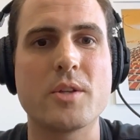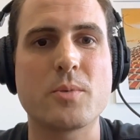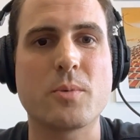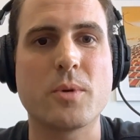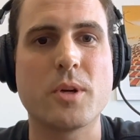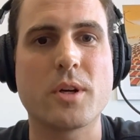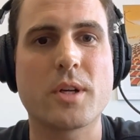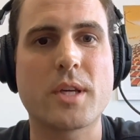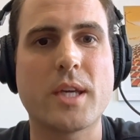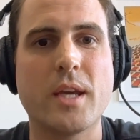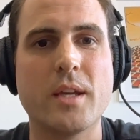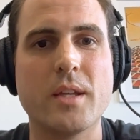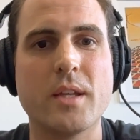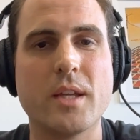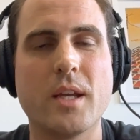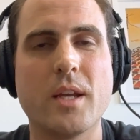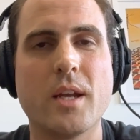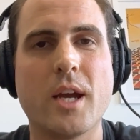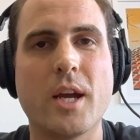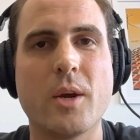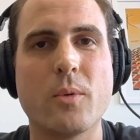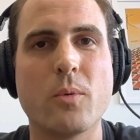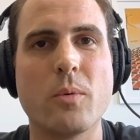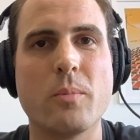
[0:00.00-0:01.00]
where Kelly and
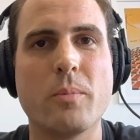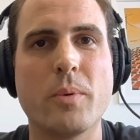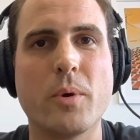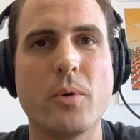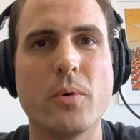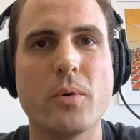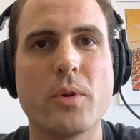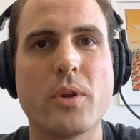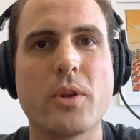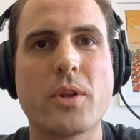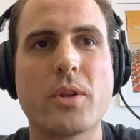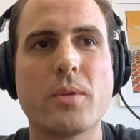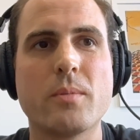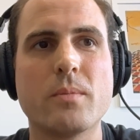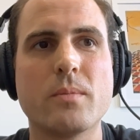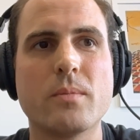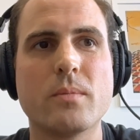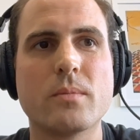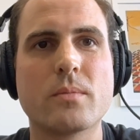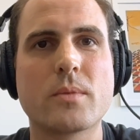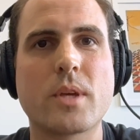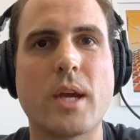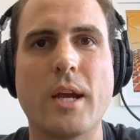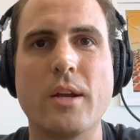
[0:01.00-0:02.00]
I were both
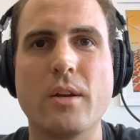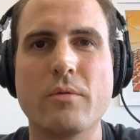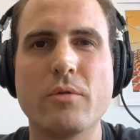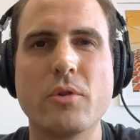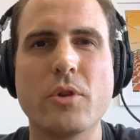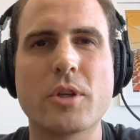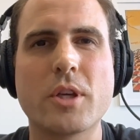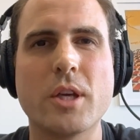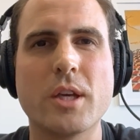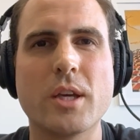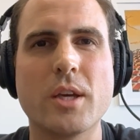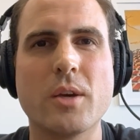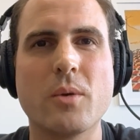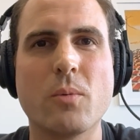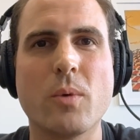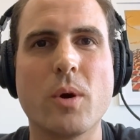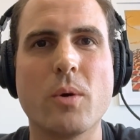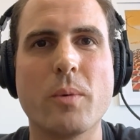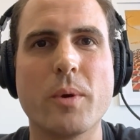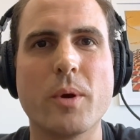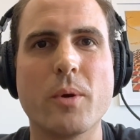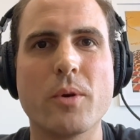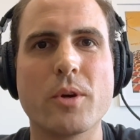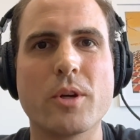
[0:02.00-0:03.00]
kind of looking at
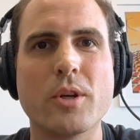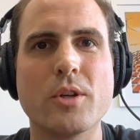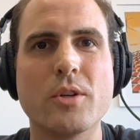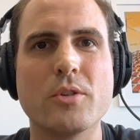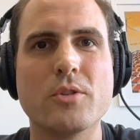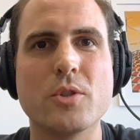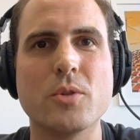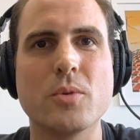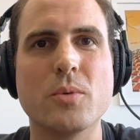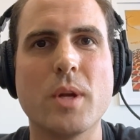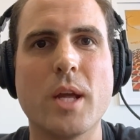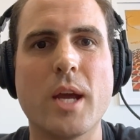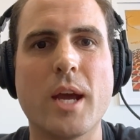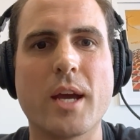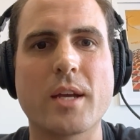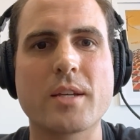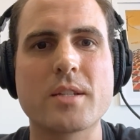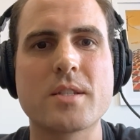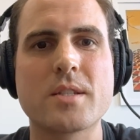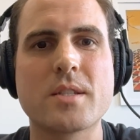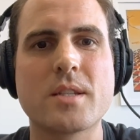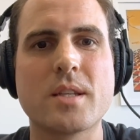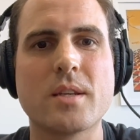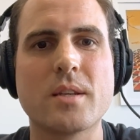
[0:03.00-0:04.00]
what we were going to do
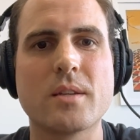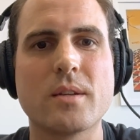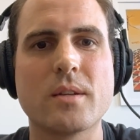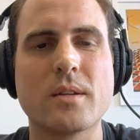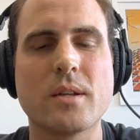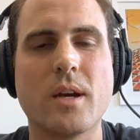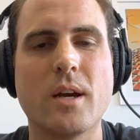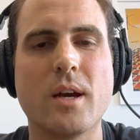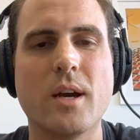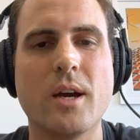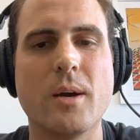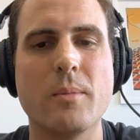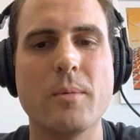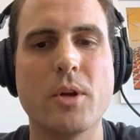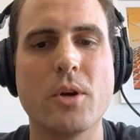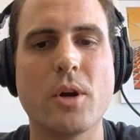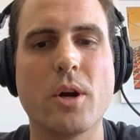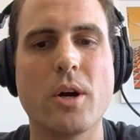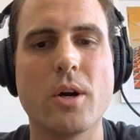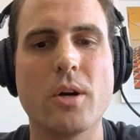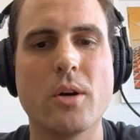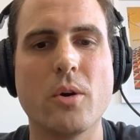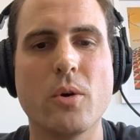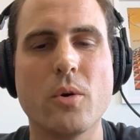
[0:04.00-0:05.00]
next in
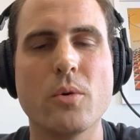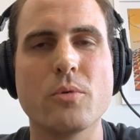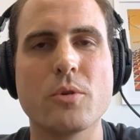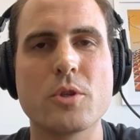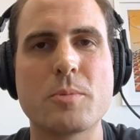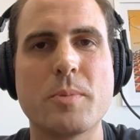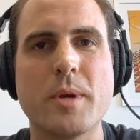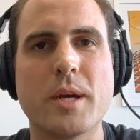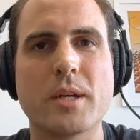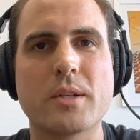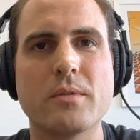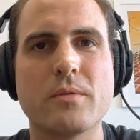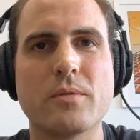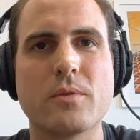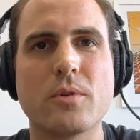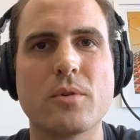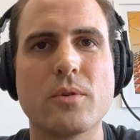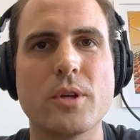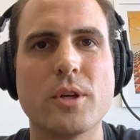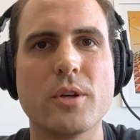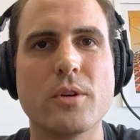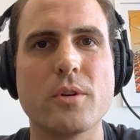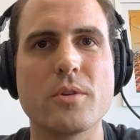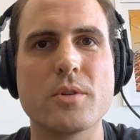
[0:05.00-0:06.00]
our own respective
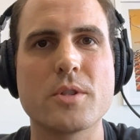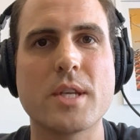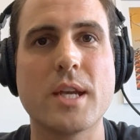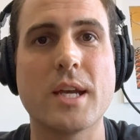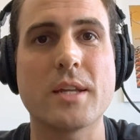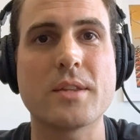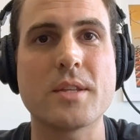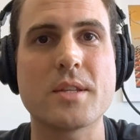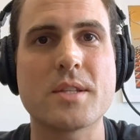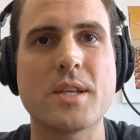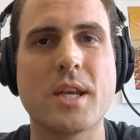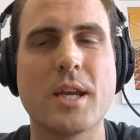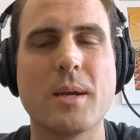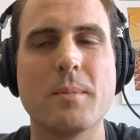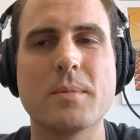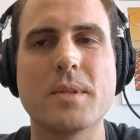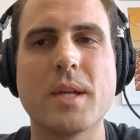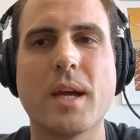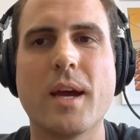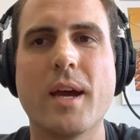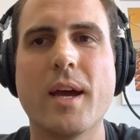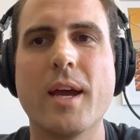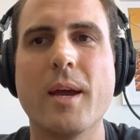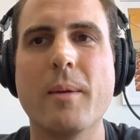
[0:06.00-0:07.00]
careers at the same
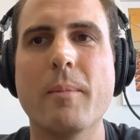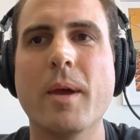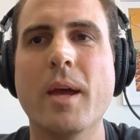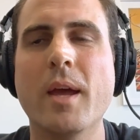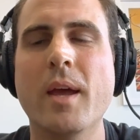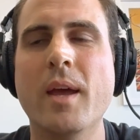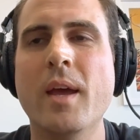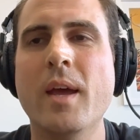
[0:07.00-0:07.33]
time,